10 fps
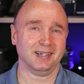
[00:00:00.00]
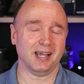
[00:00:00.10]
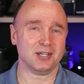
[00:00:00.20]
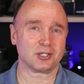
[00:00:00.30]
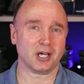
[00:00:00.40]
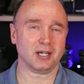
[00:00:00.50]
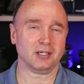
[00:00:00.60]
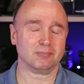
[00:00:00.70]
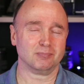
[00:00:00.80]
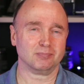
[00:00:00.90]
and it's got
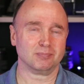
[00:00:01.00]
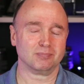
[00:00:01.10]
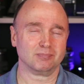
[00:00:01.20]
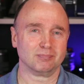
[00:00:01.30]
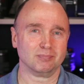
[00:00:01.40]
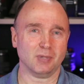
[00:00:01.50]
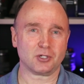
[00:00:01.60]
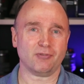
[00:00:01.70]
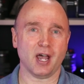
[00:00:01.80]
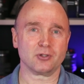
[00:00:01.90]
a
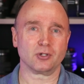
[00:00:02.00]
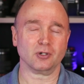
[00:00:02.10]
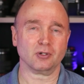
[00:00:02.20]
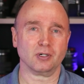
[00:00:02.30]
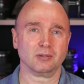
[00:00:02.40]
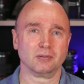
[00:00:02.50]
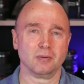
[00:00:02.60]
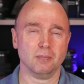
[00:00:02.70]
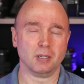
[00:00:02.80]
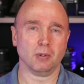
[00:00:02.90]
much faster
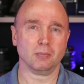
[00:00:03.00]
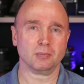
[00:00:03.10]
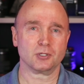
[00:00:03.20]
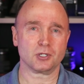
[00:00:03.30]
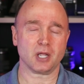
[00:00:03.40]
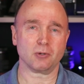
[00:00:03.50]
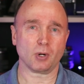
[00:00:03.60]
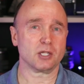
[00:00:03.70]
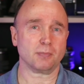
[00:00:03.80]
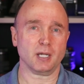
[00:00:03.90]
minimum sustained
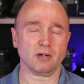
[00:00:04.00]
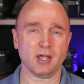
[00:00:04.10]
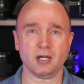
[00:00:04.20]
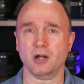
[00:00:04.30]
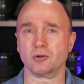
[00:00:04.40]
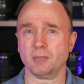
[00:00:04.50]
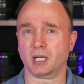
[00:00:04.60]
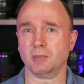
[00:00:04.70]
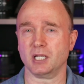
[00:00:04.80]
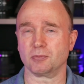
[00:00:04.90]
write speed of 800
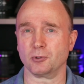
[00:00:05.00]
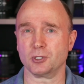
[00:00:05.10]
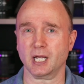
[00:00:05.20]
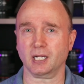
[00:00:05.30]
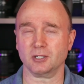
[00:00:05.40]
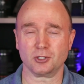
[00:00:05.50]
megabytes per second.